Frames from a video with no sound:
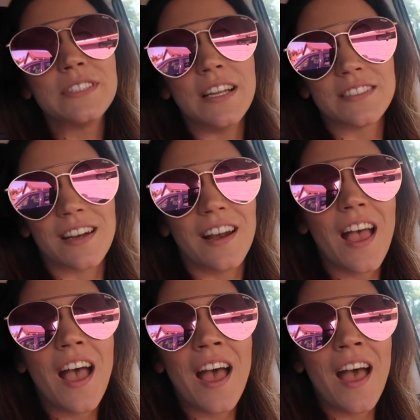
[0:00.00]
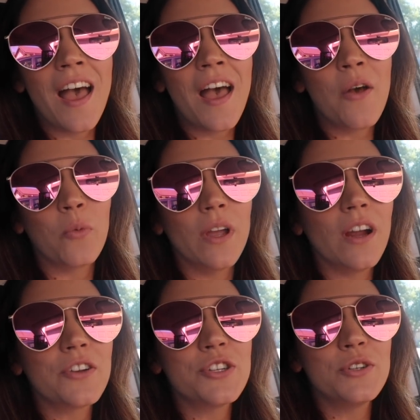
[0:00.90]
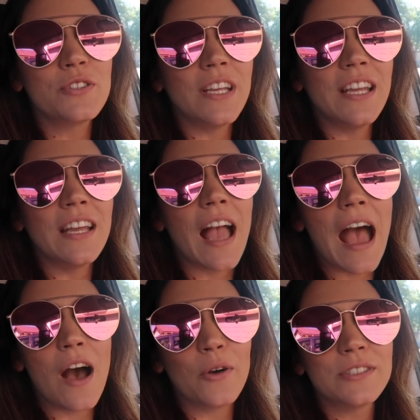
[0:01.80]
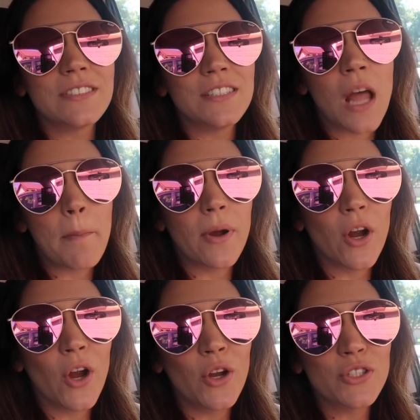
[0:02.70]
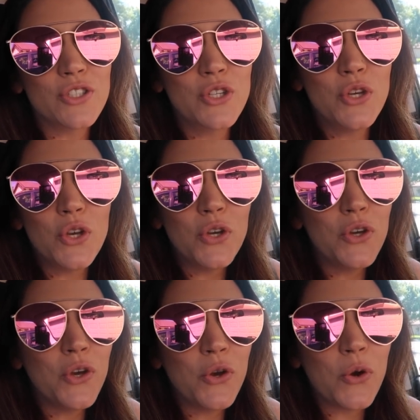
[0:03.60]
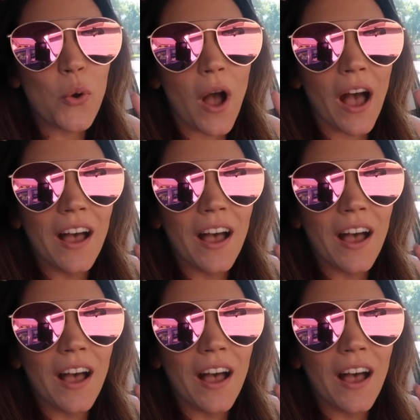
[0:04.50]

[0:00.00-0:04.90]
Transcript: dun dun dun dun, we are choosing house number two.